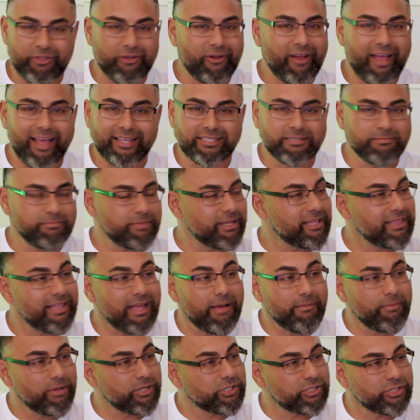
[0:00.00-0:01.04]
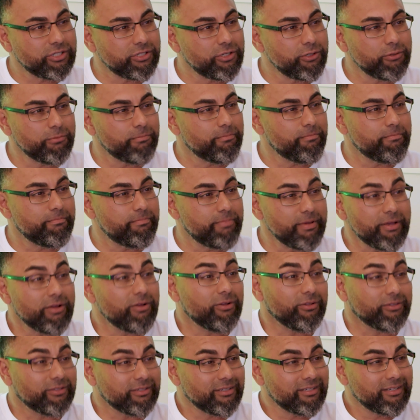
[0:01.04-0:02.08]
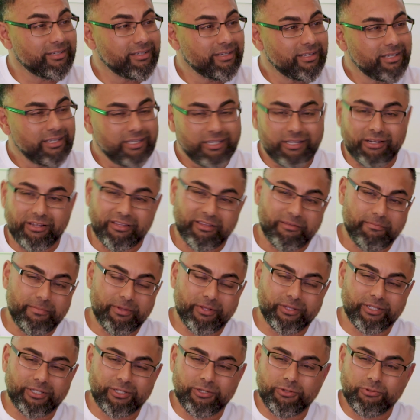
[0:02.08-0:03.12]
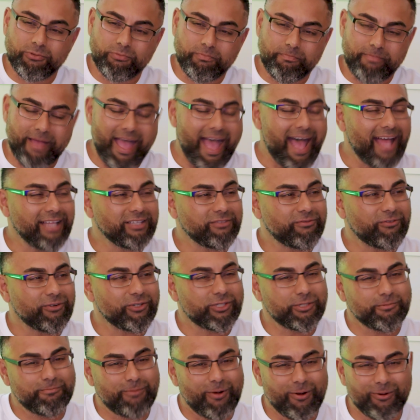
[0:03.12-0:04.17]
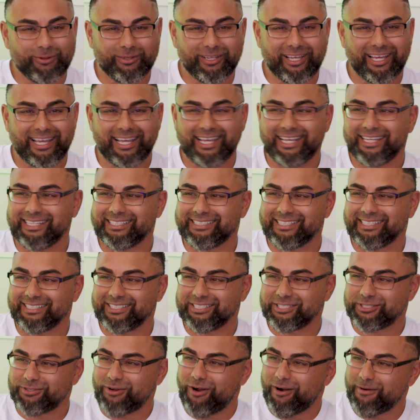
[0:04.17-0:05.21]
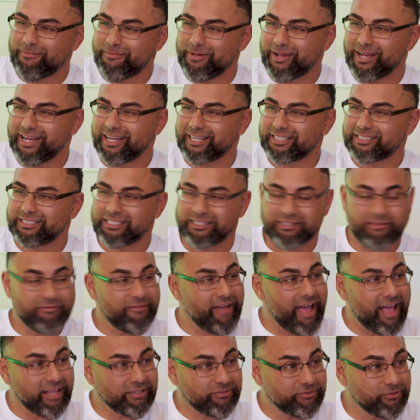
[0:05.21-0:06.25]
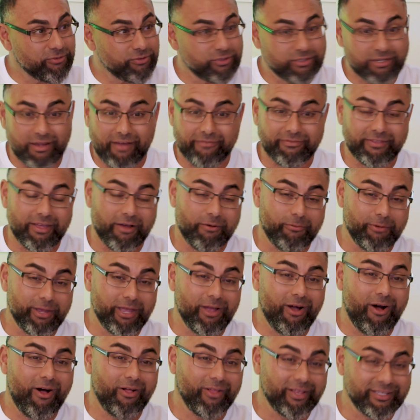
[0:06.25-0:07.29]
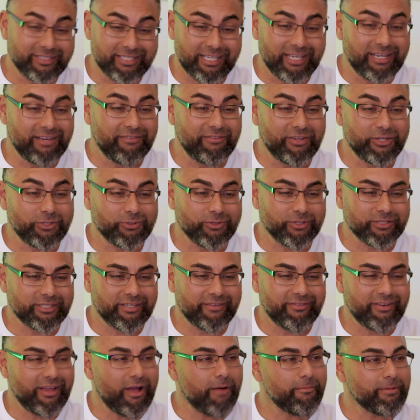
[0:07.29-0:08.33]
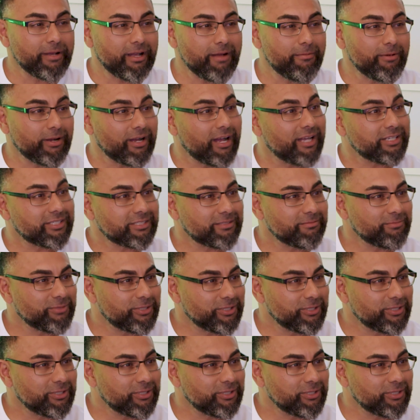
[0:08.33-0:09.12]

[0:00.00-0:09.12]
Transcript: there hasn't been that much new build. They're building new pads for Chipotle's and the Starbucks and the fast food stuff that we all as individuals have now become accustomed